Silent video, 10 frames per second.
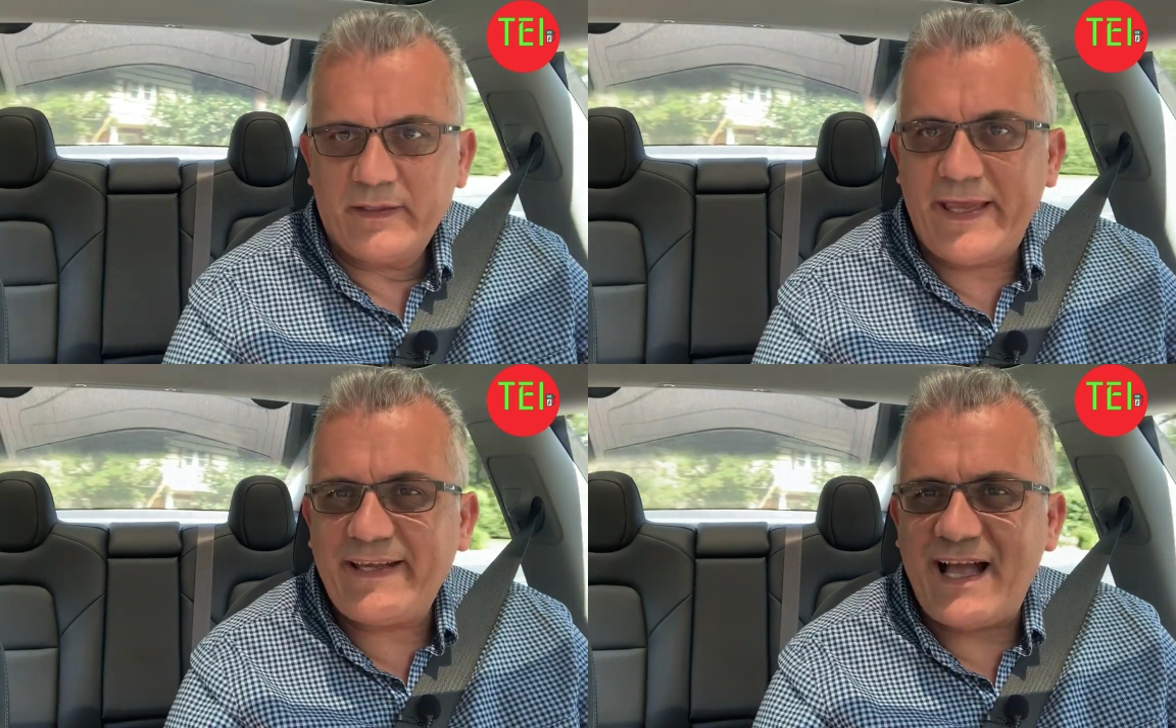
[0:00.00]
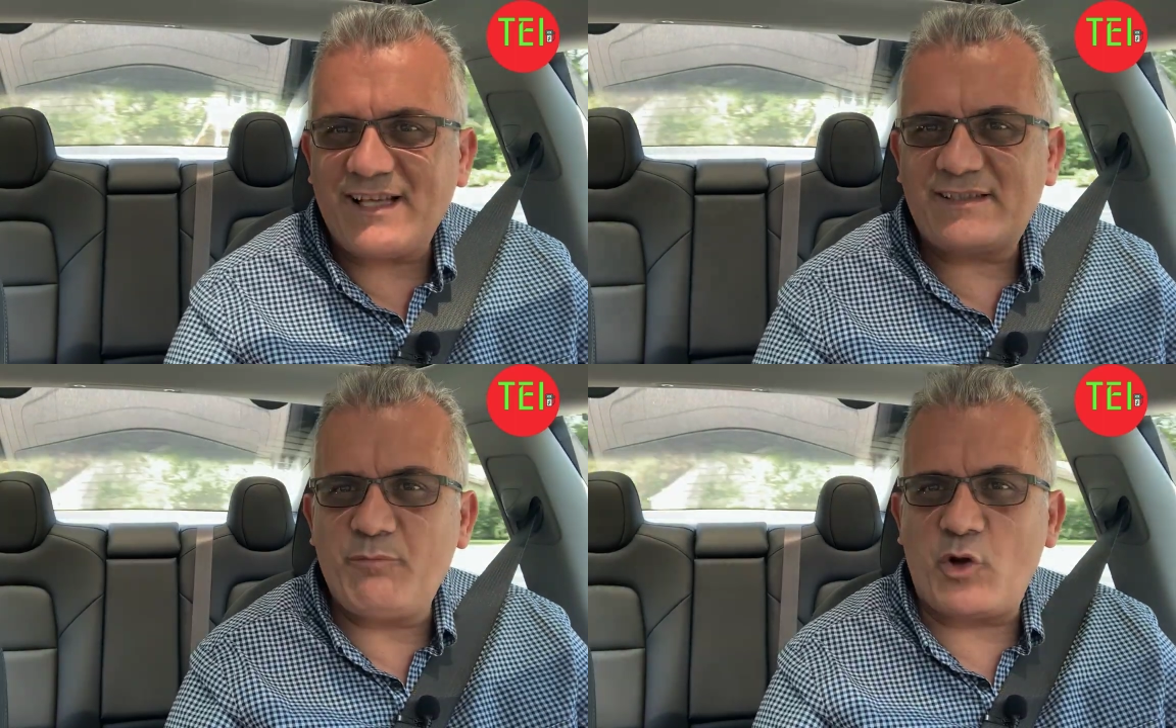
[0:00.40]
Hey
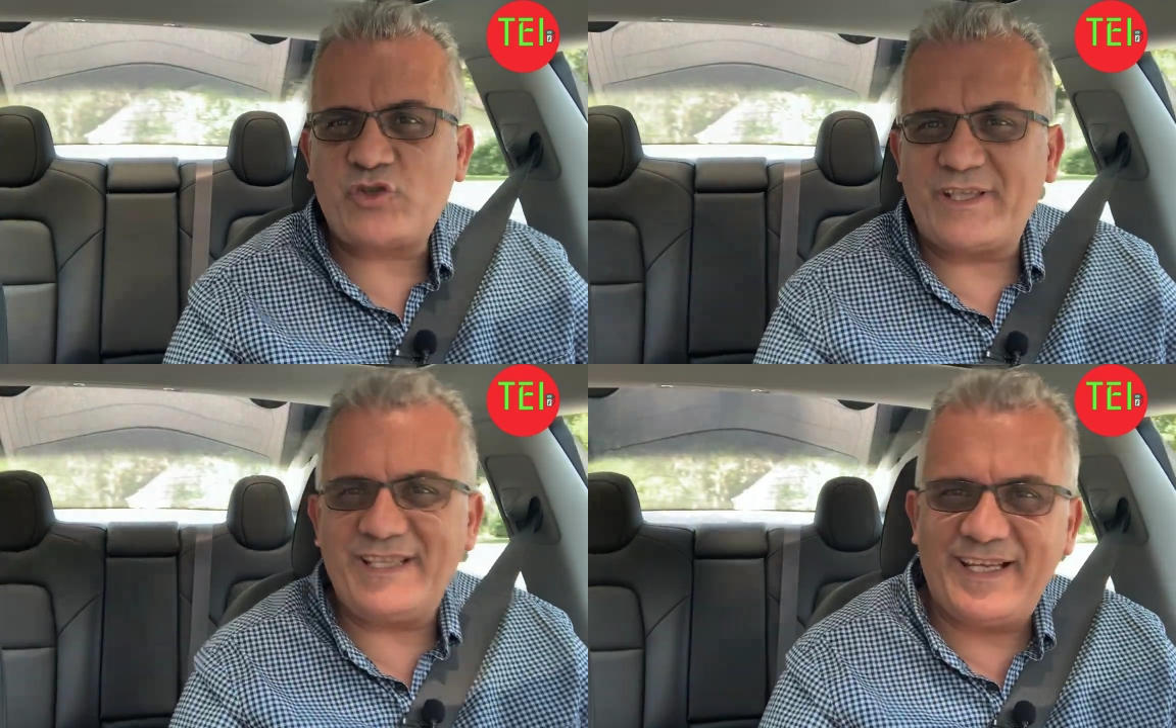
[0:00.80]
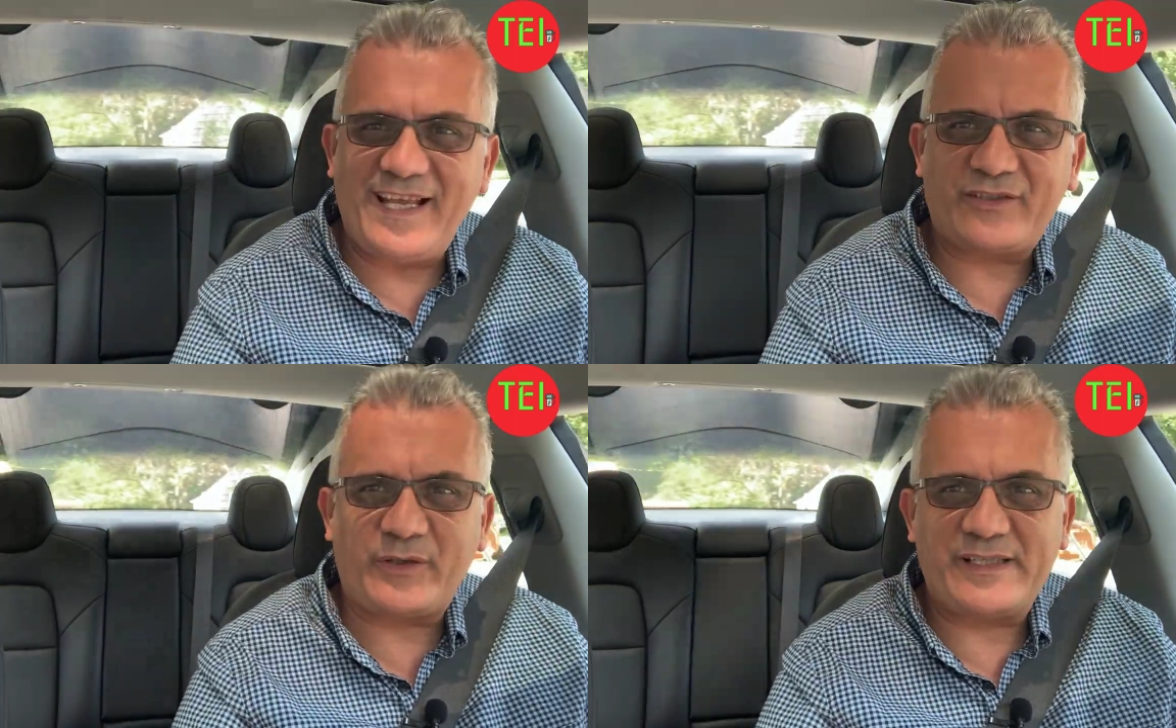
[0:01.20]
guys, Moshe the
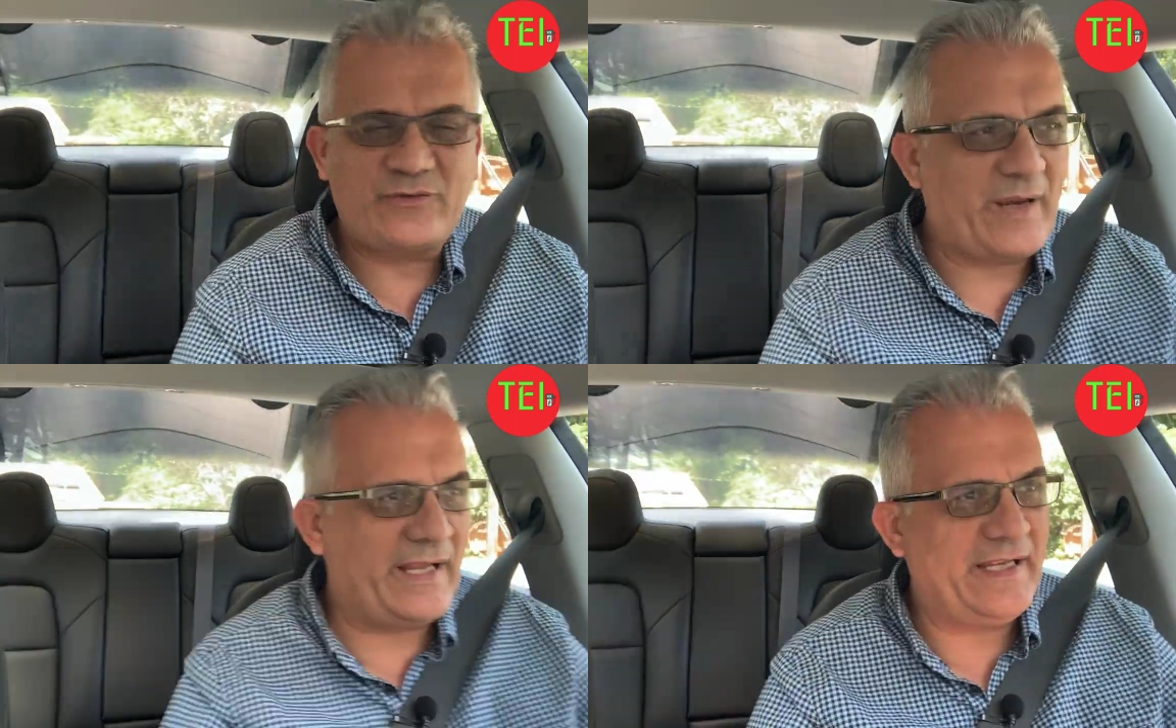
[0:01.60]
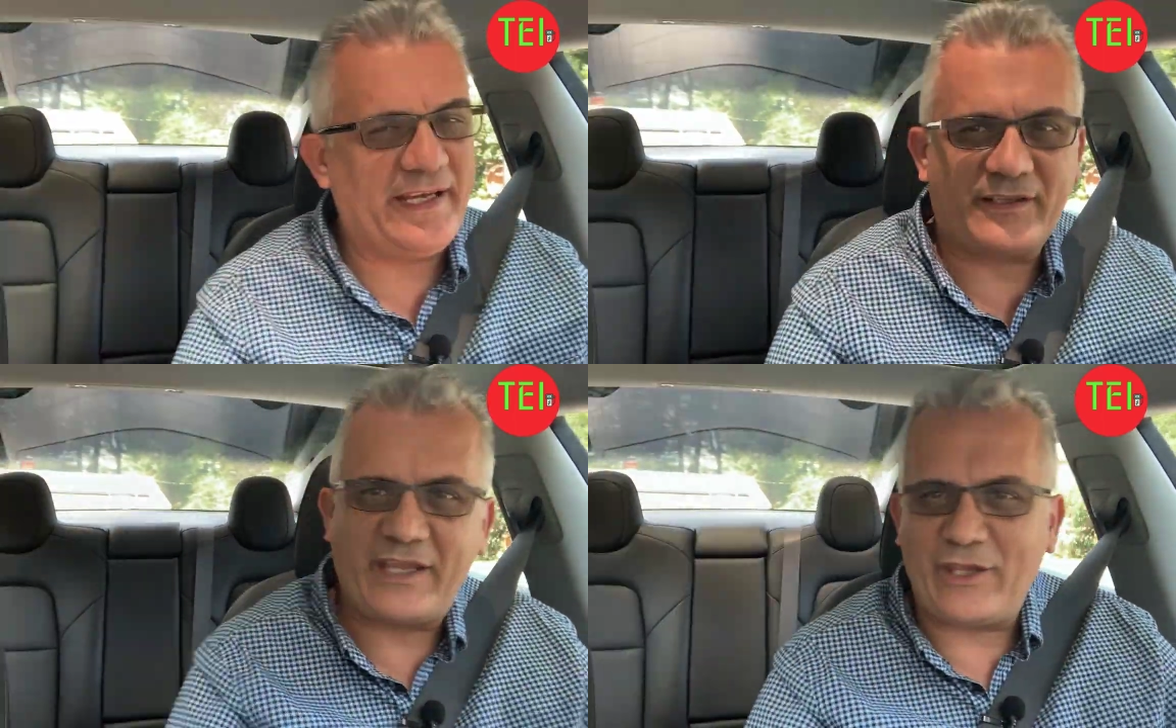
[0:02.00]
Electric Israeli
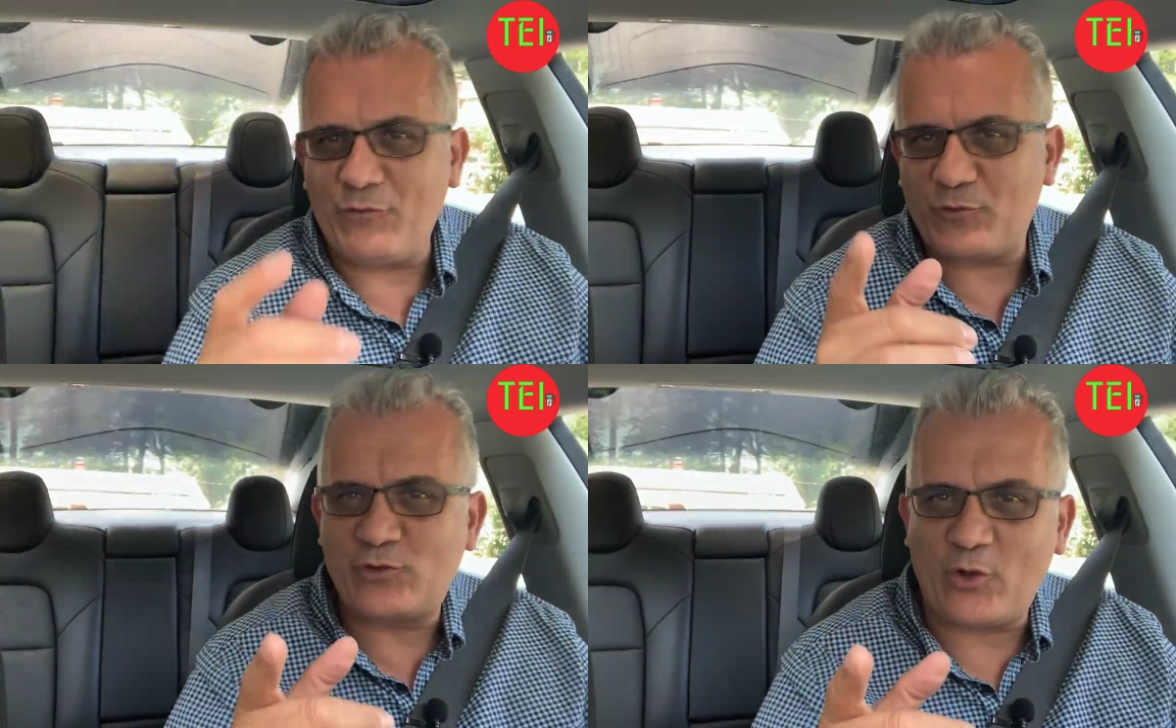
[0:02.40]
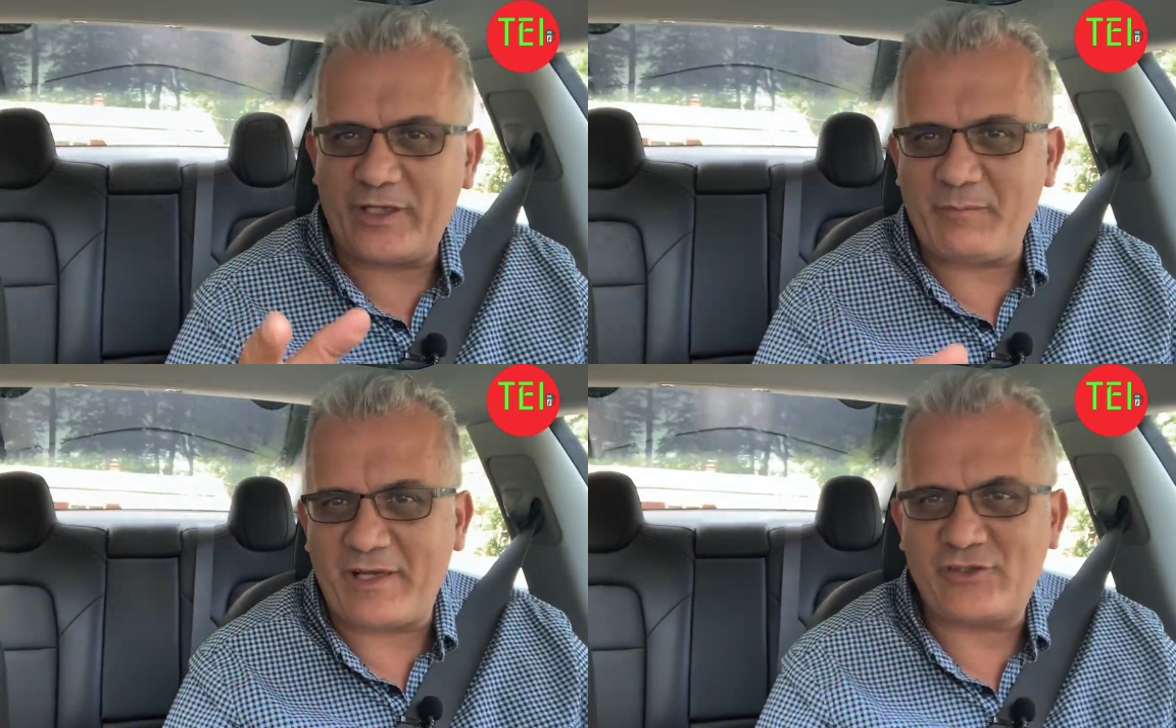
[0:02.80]
here. Thank you for
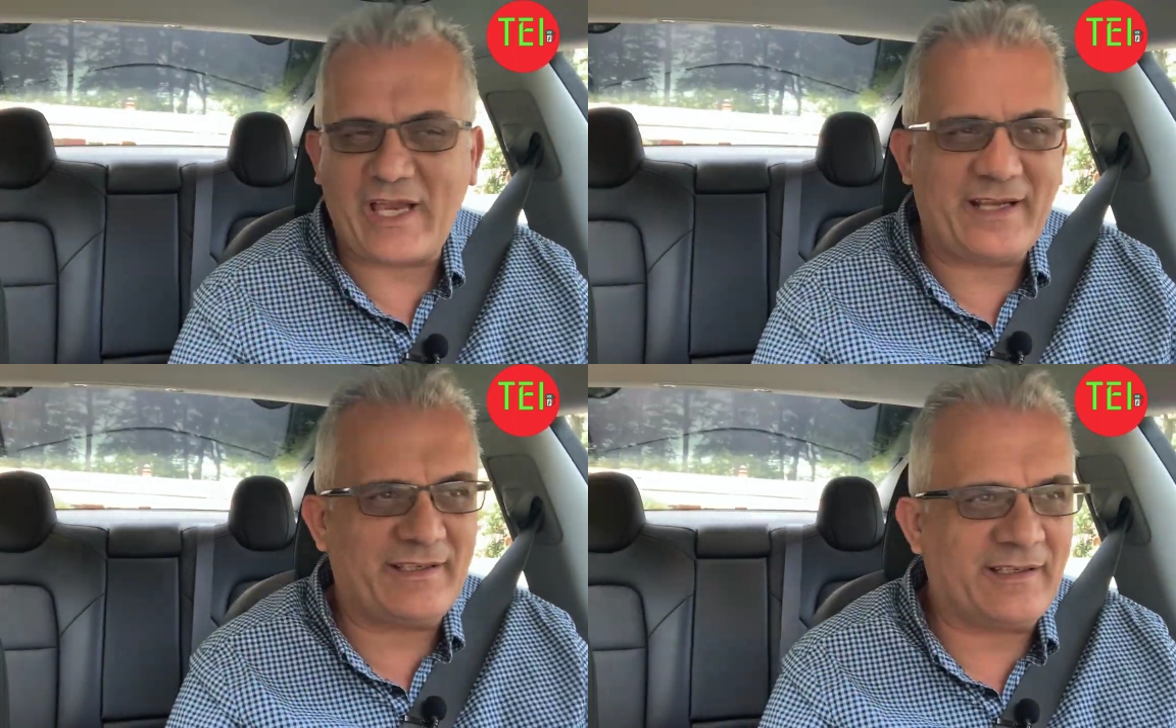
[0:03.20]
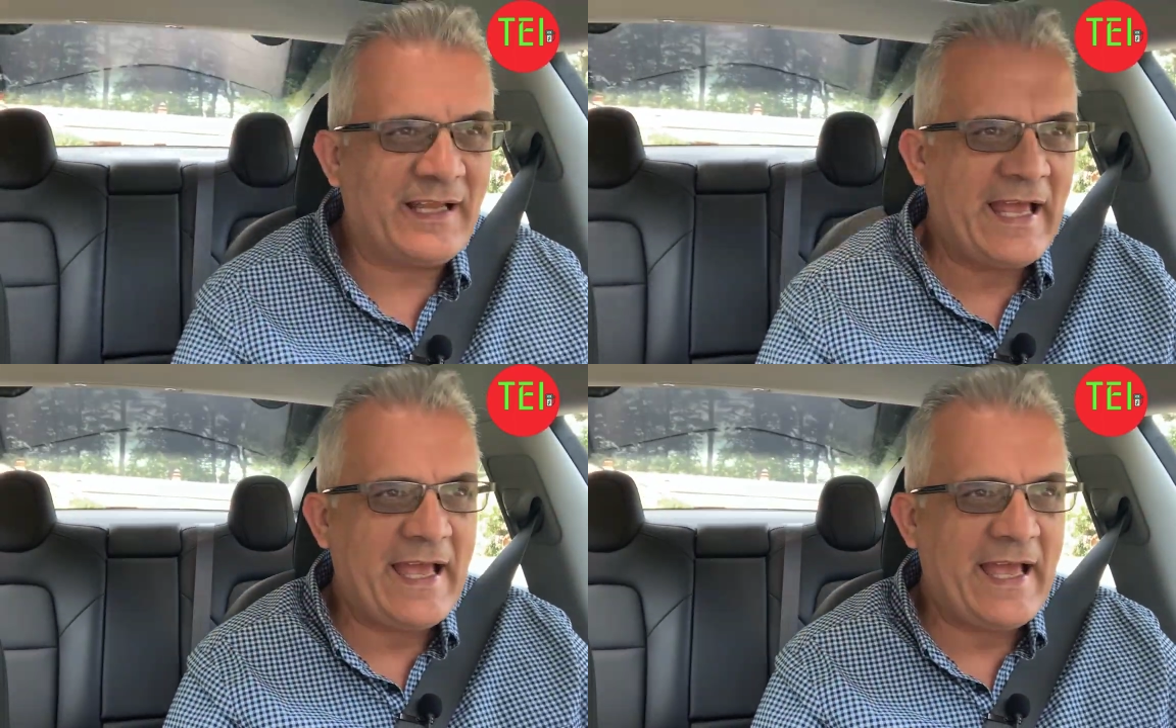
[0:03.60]
joining my channel.